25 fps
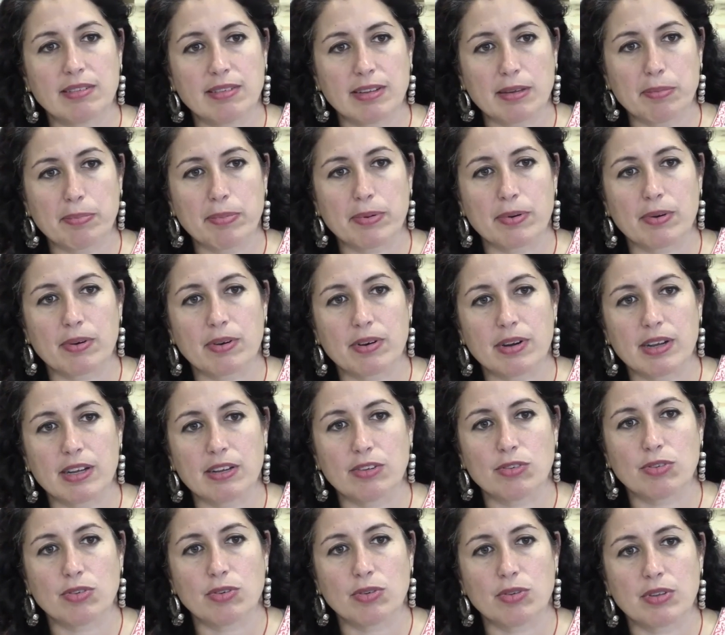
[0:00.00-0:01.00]
deeper
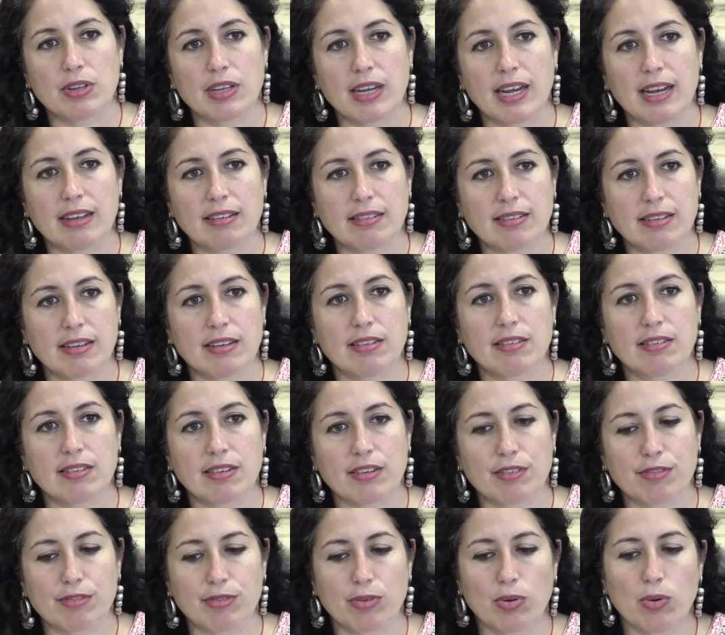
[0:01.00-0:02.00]
into the essence
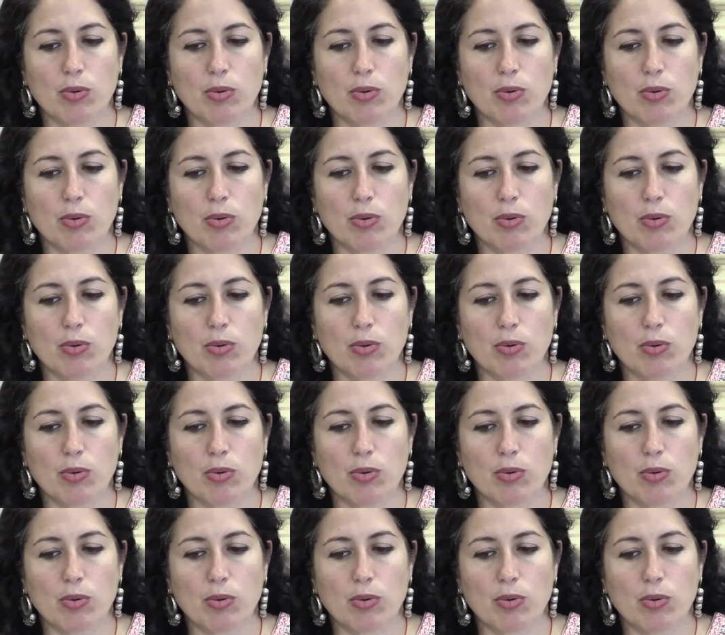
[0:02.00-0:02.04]
of